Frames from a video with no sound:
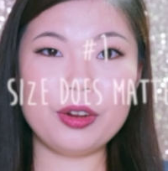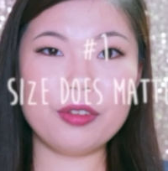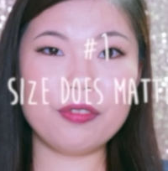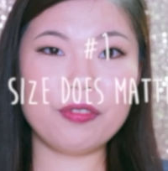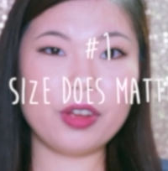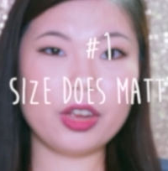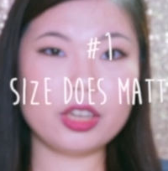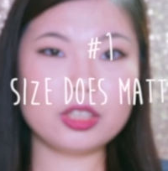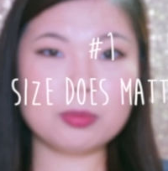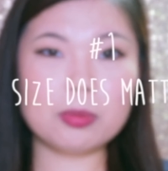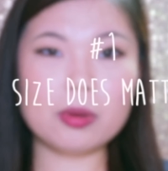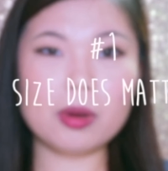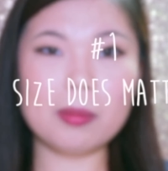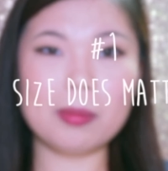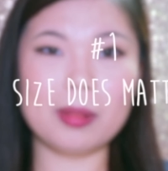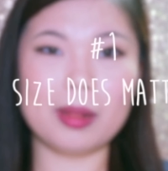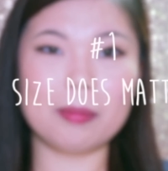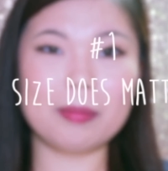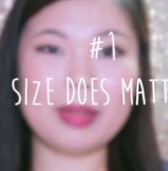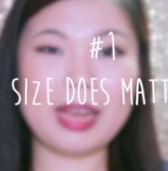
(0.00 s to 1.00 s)
the first
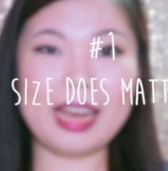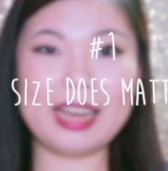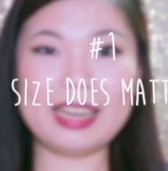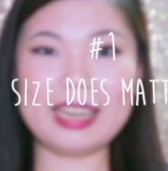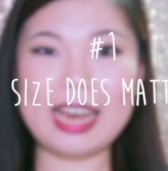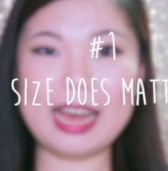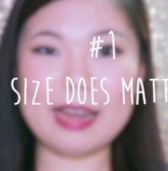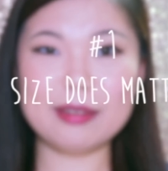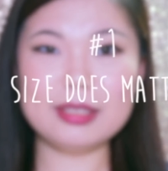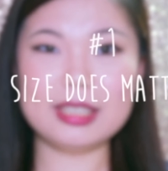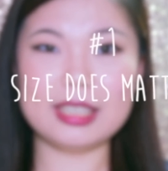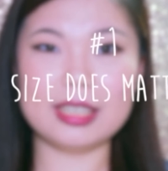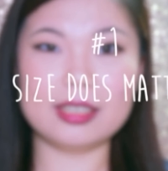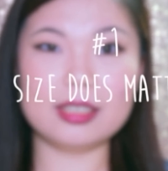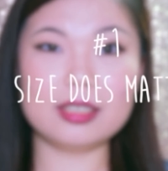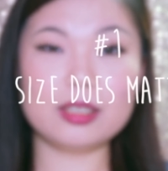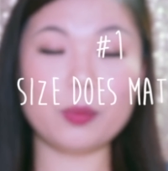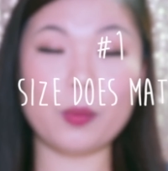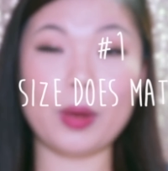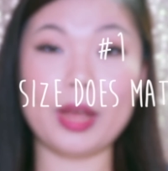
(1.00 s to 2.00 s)
problem that I
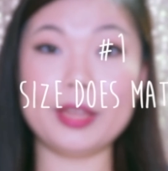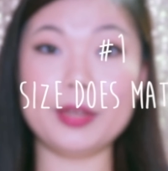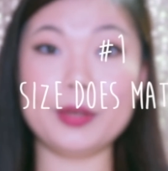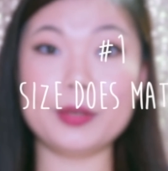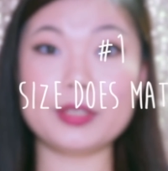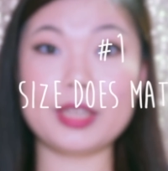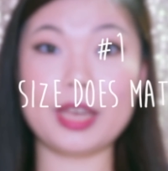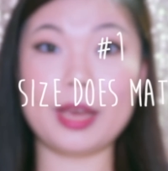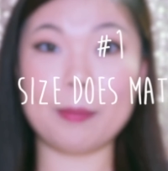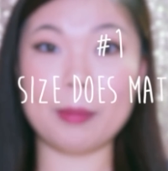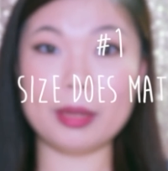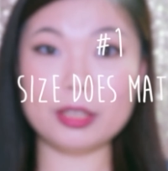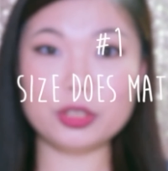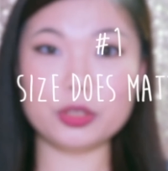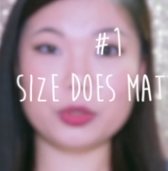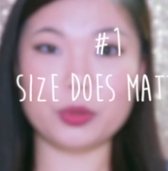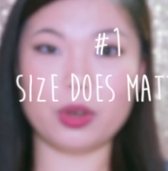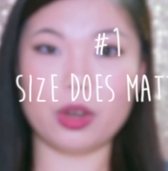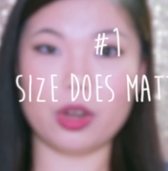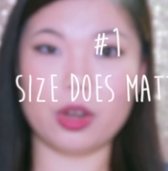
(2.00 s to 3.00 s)
encountered when using a
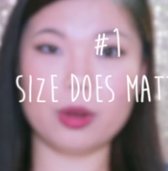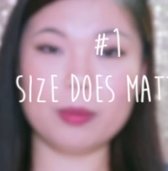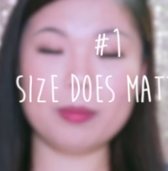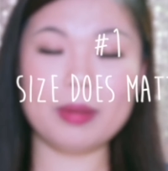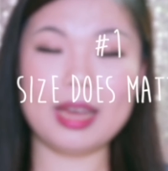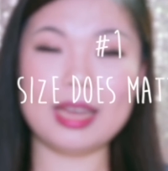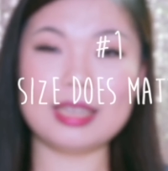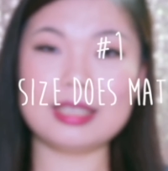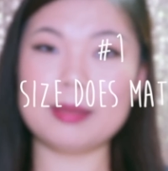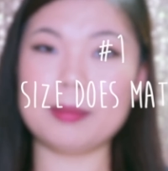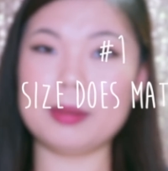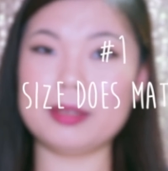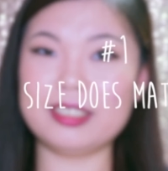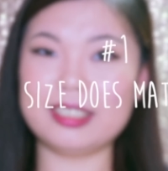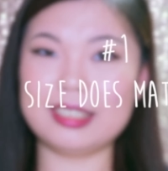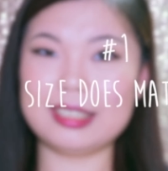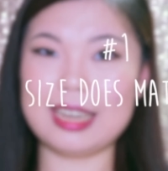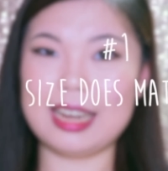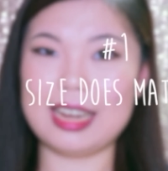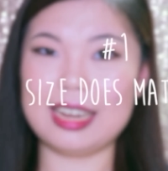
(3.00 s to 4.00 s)
menstrual cup is about the
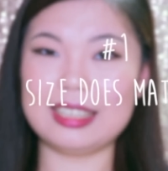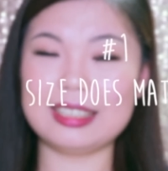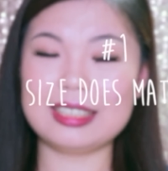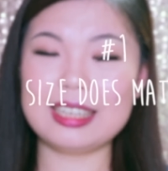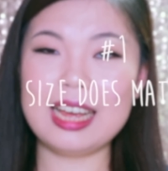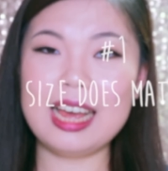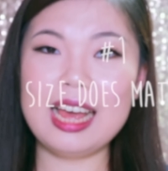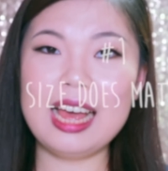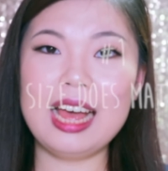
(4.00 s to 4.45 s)
size.